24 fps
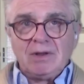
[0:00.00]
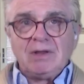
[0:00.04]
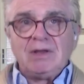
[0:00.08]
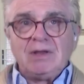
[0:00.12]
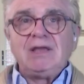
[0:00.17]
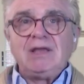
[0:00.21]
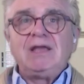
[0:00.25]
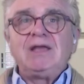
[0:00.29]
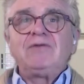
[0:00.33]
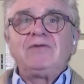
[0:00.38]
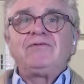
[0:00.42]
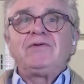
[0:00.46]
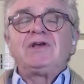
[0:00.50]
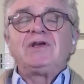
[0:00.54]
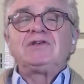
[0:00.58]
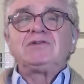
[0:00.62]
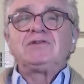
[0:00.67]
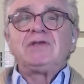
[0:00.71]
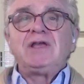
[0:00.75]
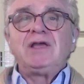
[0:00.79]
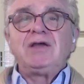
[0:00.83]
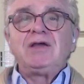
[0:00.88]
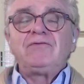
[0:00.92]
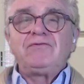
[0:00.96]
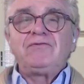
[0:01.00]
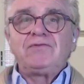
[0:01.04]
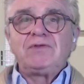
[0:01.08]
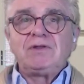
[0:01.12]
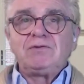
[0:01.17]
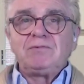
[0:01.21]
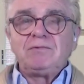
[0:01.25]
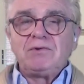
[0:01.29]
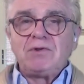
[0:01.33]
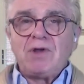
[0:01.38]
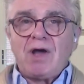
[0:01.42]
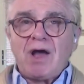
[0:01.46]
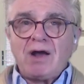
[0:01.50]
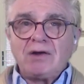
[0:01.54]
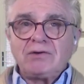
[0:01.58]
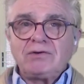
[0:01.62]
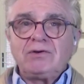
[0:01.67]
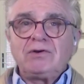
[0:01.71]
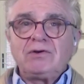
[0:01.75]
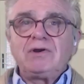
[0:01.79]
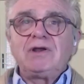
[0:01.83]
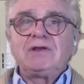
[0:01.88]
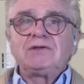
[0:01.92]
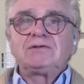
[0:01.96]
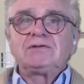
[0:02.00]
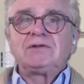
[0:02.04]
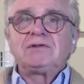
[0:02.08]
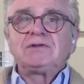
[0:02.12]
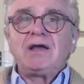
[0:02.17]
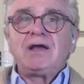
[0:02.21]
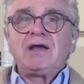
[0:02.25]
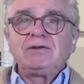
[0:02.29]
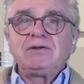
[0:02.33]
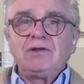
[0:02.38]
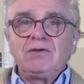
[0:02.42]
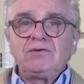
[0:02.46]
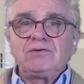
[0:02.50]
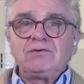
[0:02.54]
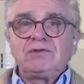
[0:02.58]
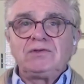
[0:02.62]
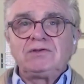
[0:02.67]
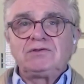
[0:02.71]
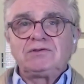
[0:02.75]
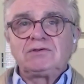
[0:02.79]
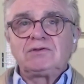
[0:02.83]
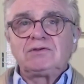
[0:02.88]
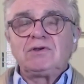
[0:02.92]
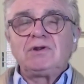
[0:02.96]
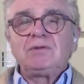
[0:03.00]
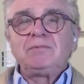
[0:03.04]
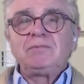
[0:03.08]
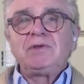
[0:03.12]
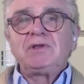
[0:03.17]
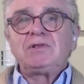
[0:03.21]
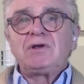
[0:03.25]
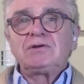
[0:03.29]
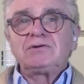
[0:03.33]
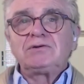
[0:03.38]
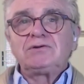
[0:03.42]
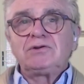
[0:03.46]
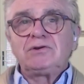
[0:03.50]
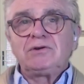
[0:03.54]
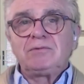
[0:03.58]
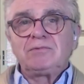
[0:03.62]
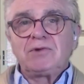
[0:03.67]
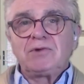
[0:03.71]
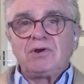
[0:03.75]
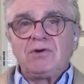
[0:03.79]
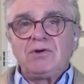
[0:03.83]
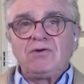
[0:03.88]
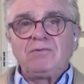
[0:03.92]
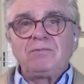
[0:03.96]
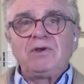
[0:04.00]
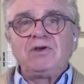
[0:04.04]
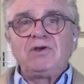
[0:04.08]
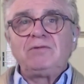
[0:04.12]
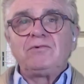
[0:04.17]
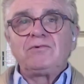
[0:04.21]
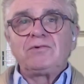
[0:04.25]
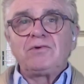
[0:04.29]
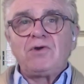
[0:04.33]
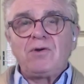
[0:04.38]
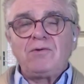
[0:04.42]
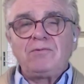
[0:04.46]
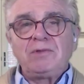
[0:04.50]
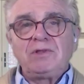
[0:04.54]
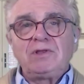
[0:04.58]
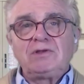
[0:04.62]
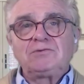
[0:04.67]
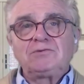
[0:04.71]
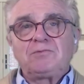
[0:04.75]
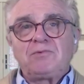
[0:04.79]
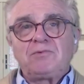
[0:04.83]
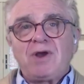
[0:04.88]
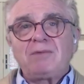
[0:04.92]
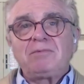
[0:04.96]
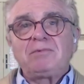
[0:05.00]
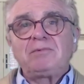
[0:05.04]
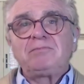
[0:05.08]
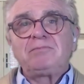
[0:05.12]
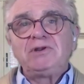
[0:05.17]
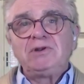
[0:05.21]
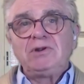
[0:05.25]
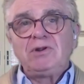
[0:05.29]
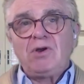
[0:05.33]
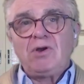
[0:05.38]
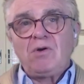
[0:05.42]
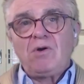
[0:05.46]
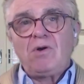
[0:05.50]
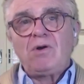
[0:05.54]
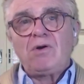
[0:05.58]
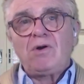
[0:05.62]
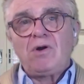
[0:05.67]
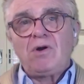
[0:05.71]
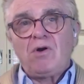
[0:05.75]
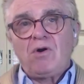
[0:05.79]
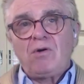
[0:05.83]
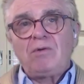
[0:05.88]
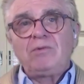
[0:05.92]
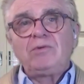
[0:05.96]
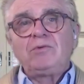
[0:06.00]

if the doctor has diagnosed this is going to be a long-term coma, there's probably no hope.